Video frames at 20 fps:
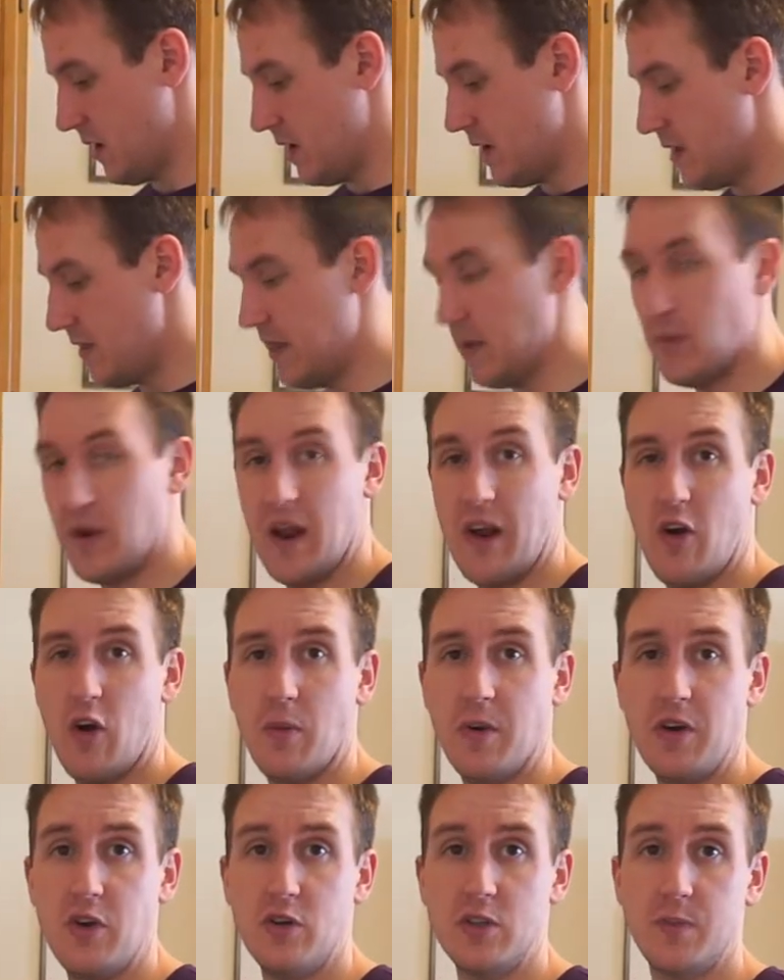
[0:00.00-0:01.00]
Then what I
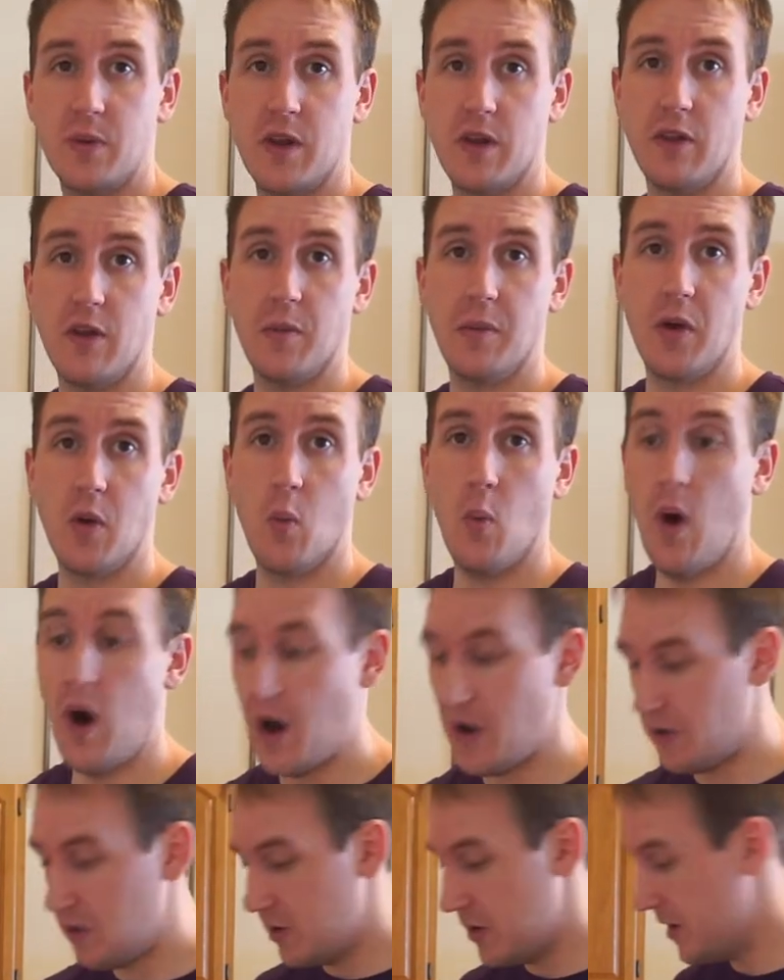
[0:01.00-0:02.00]
normally do is put a little bit of
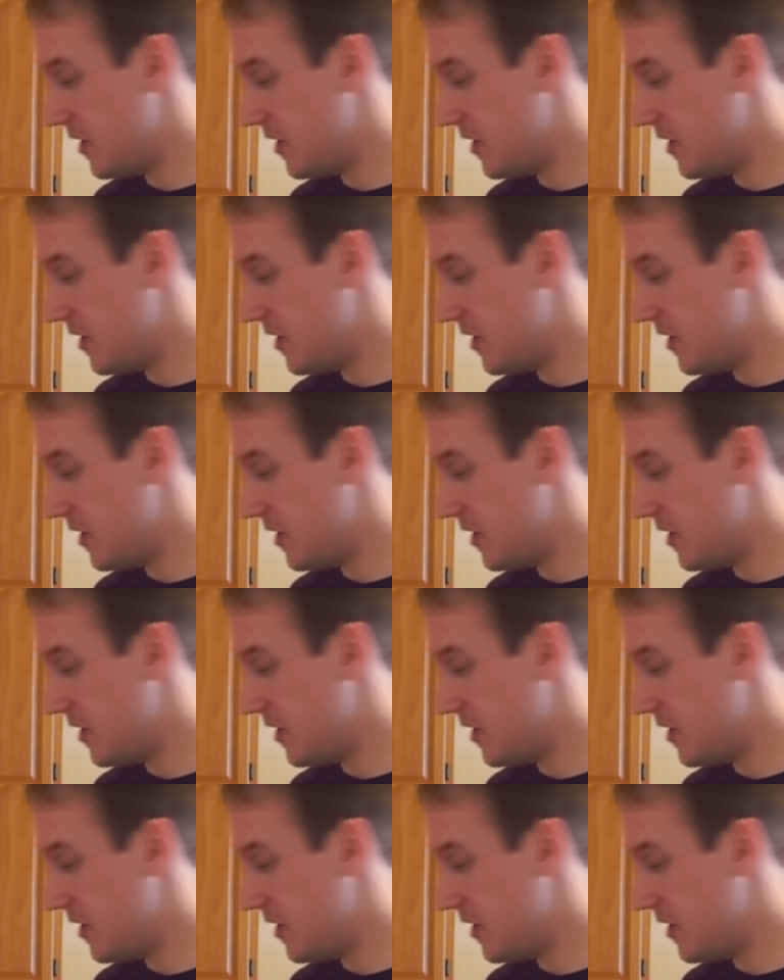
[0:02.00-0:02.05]
water in